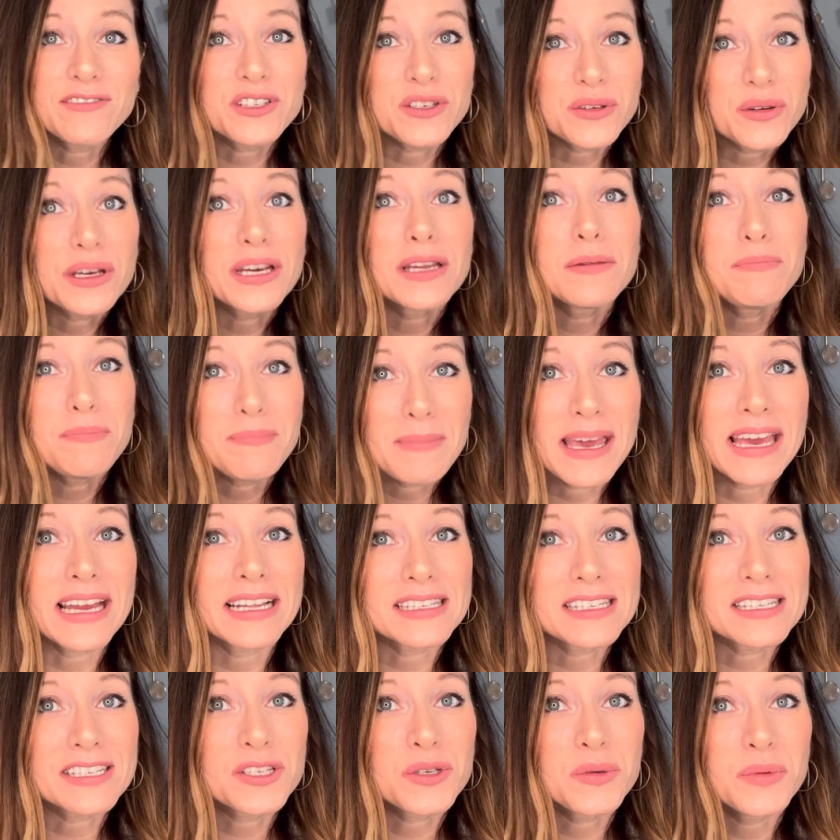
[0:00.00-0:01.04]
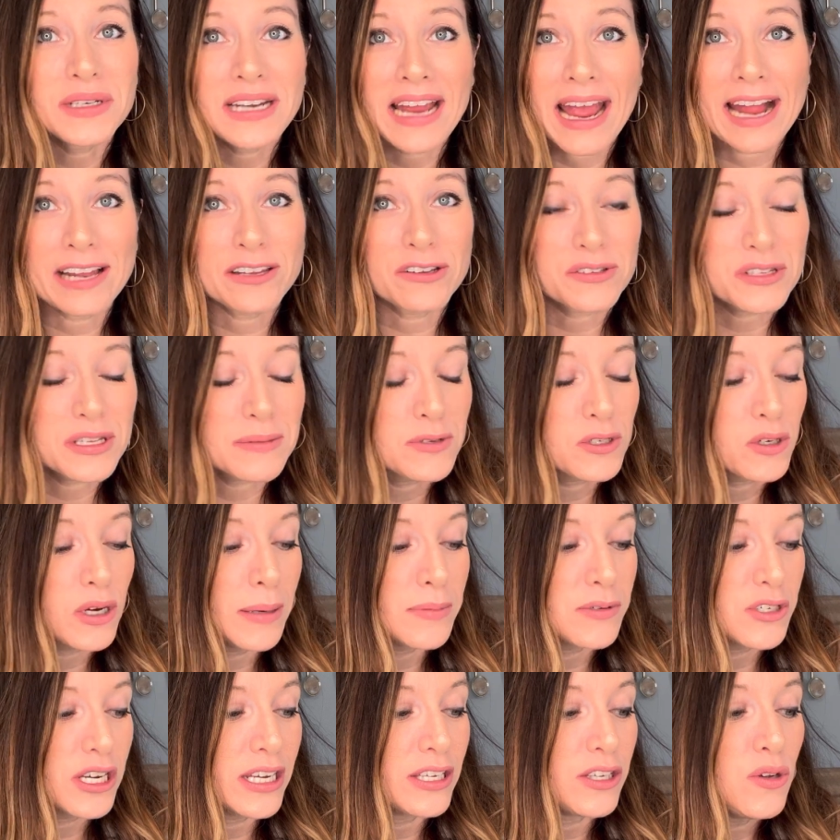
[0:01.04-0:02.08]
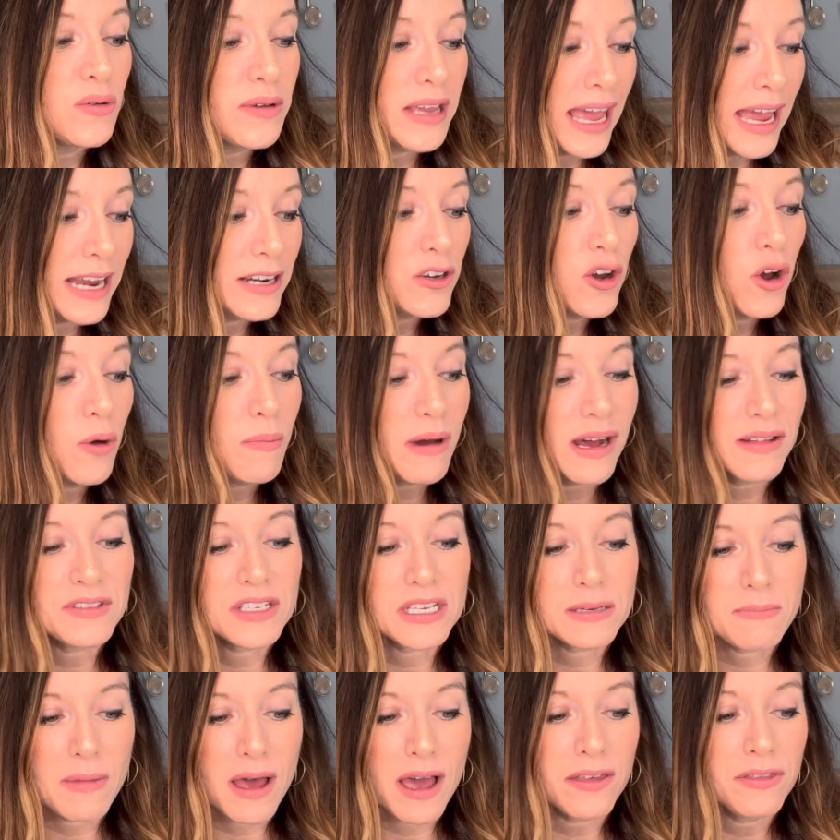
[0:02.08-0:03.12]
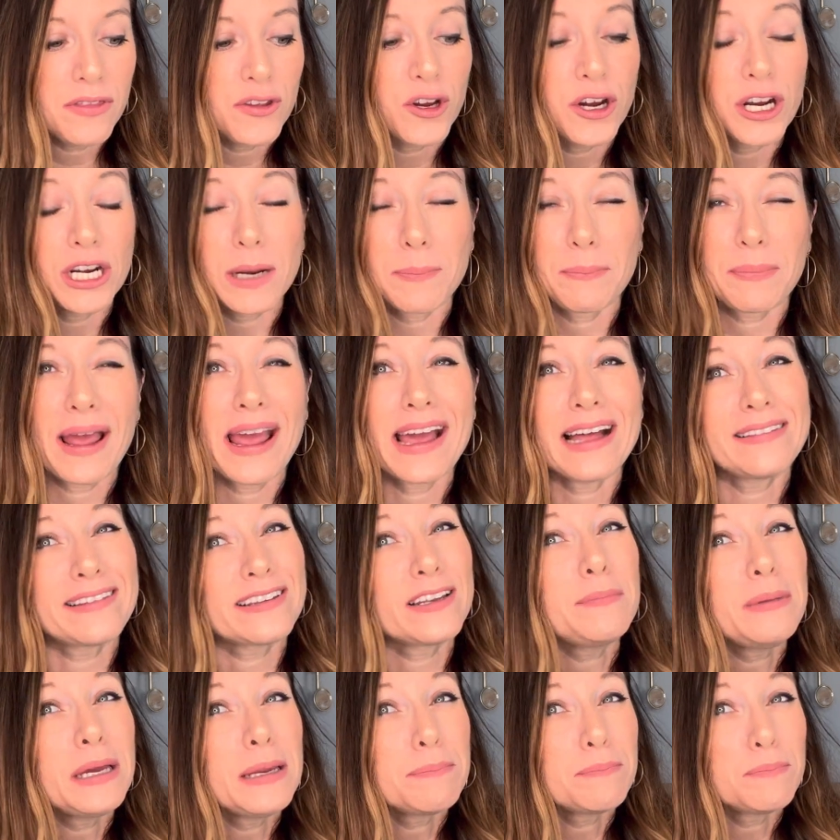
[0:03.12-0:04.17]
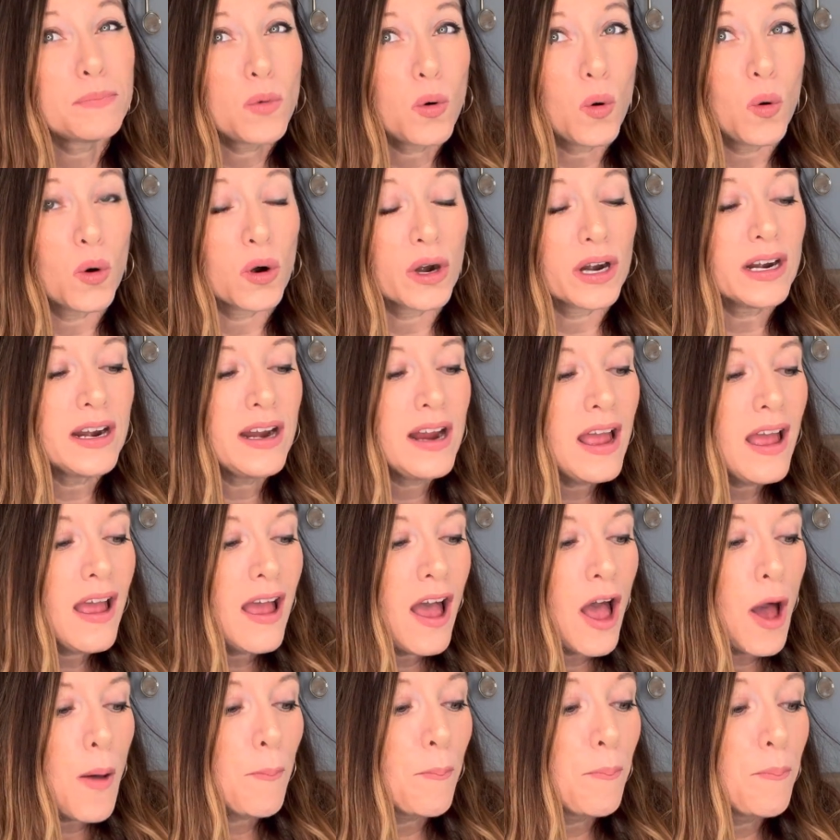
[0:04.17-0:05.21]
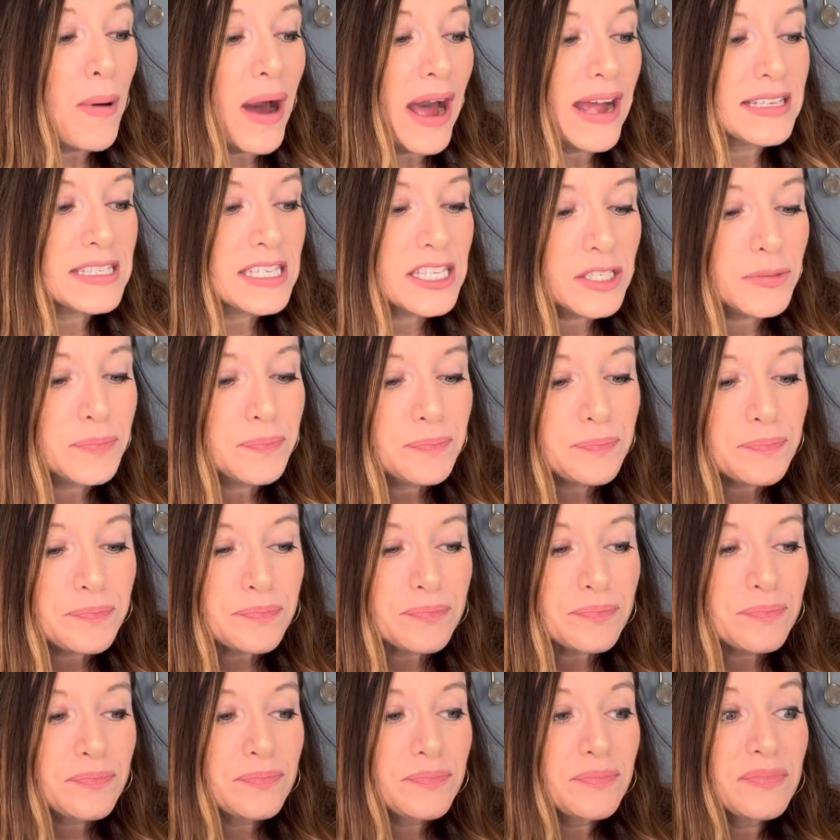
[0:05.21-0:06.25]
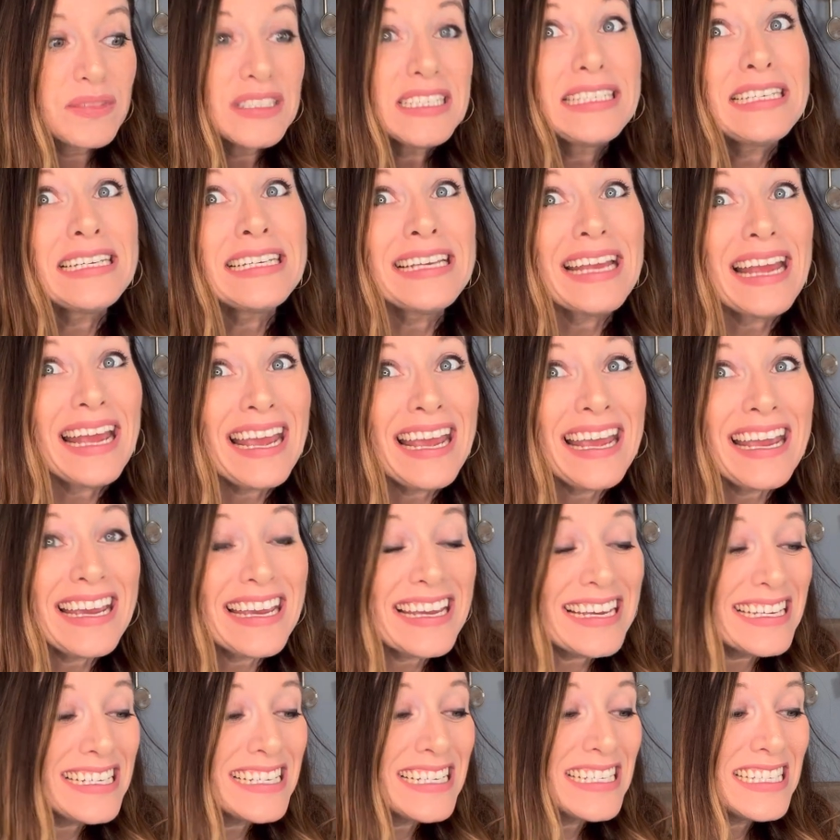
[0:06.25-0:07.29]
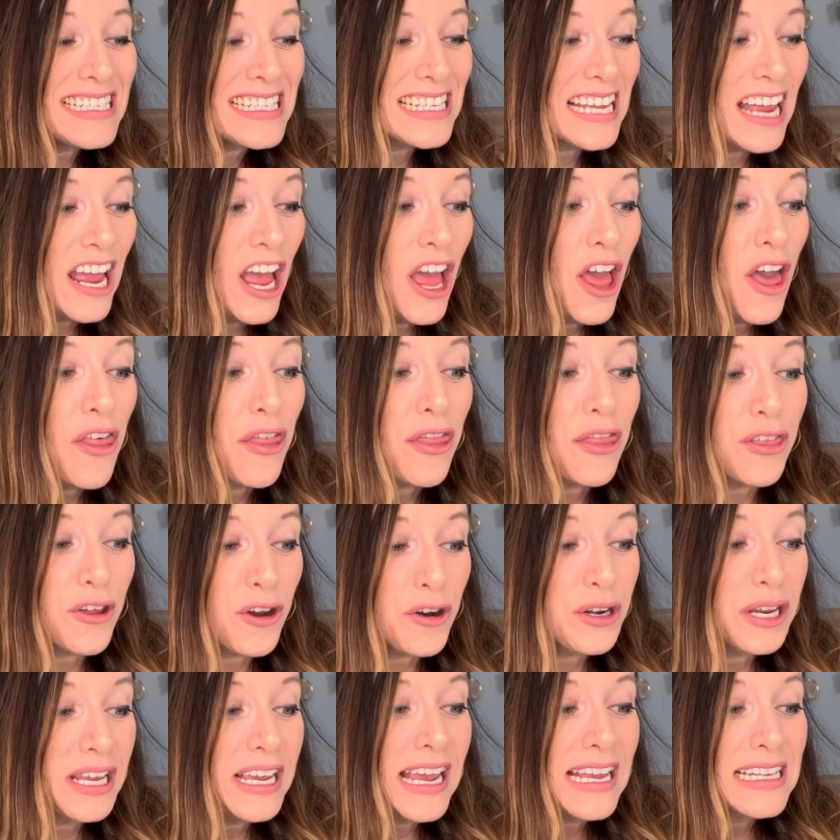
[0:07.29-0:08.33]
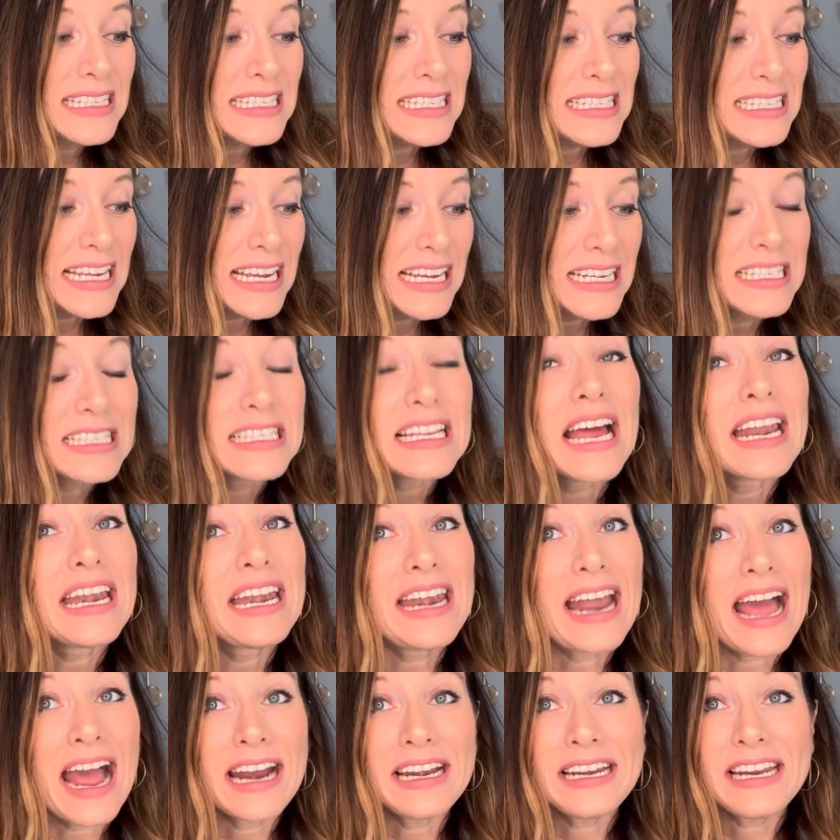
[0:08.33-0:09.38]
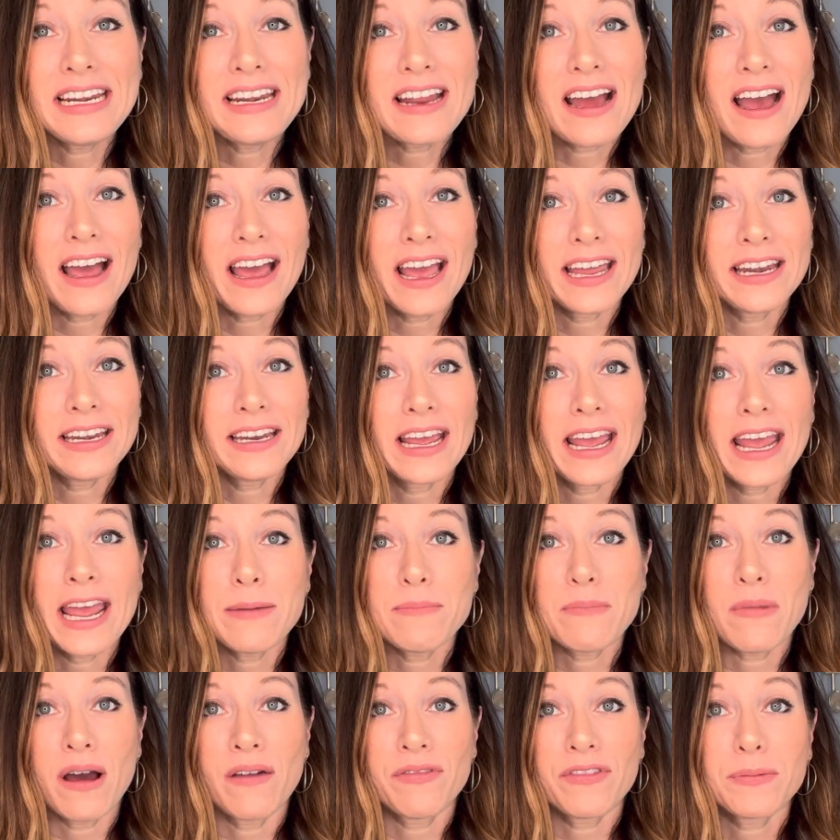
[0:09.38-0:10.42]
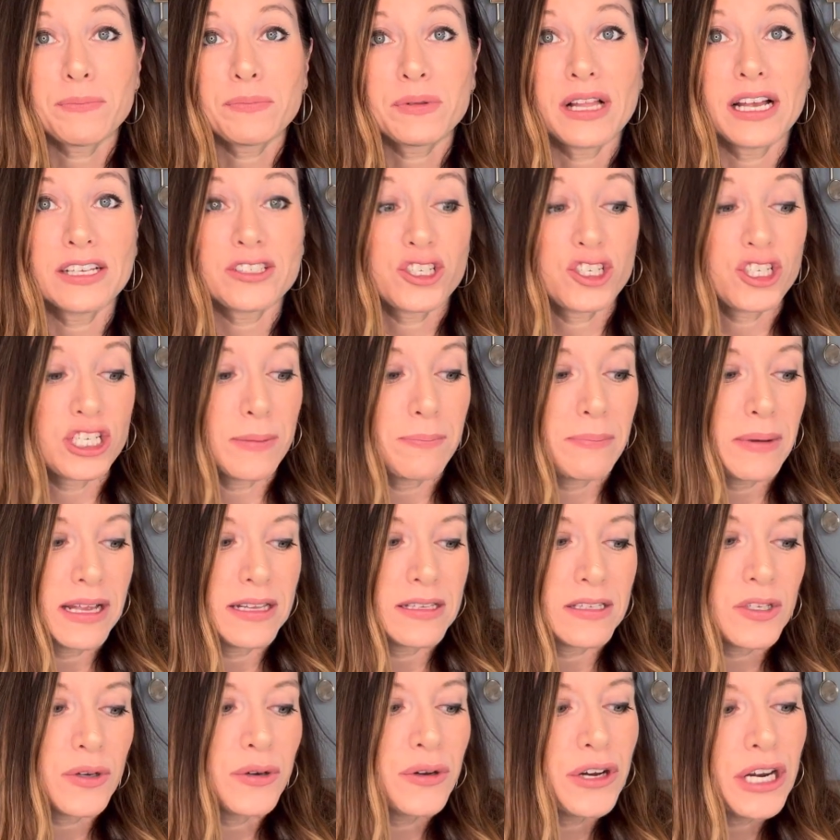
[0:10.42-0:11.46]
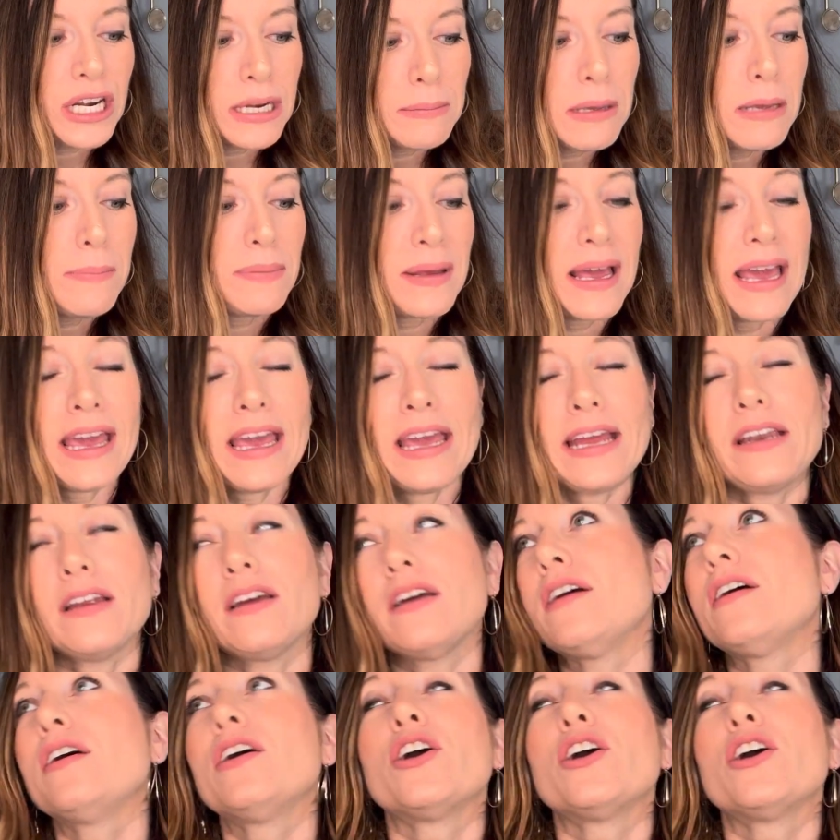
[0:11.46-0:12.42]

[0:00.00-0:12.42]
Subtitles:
to commit to an annual subscription. You can go month to month. You're gonna pay a little bit more, but it is $36.99 a month plus shipping. So you're gonna be paying